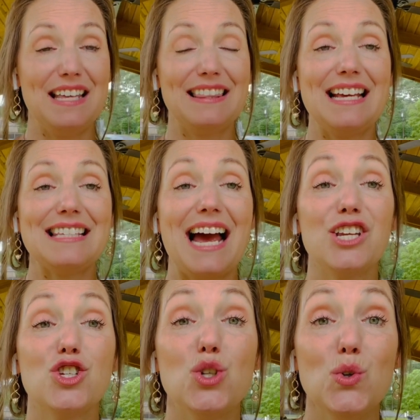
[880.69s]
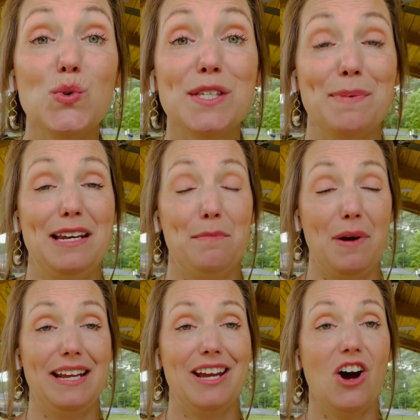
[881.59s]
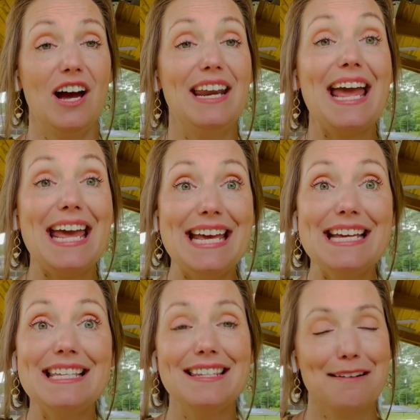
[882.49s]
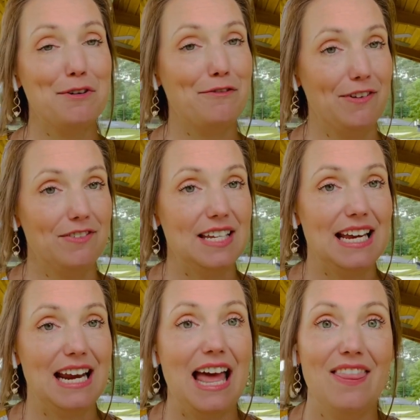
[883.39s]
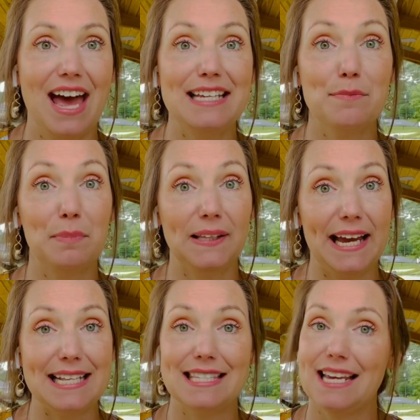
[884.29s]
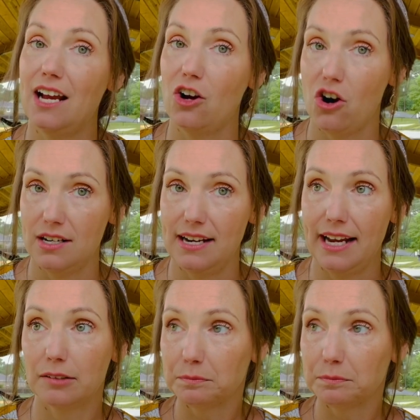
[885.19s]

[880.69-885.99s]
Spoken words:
things I do spend money on is number 15, and that is plants and gardening.